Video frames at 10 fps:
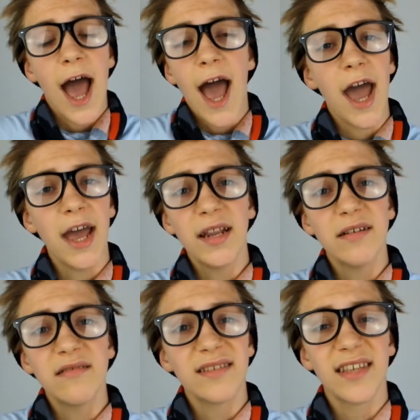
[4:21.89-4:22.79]

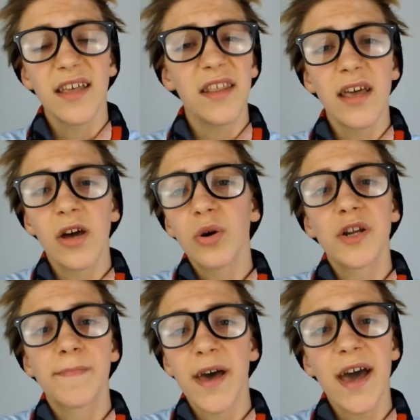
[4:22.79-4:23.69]
and then they go
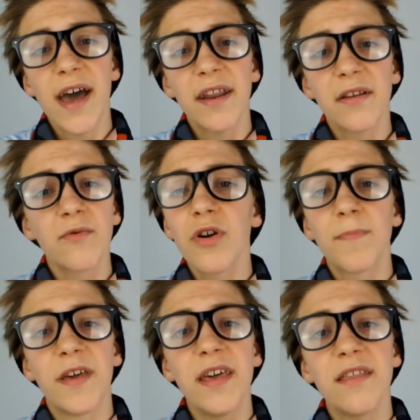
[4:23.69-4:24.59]
to bed and
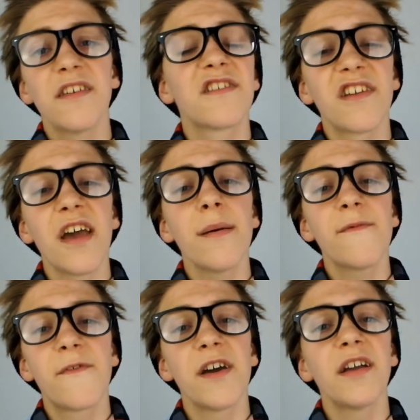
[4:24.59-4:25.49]
repeat the same
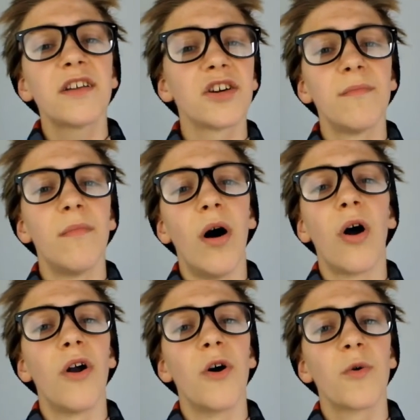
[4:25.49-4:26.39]
thing
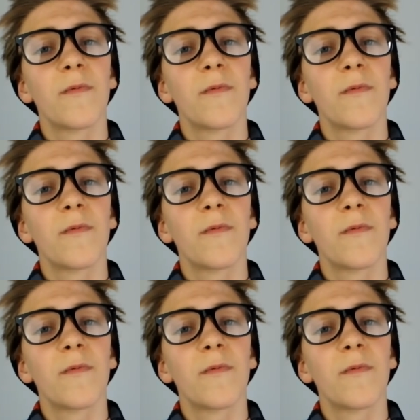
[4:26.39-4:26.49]
tomorrow.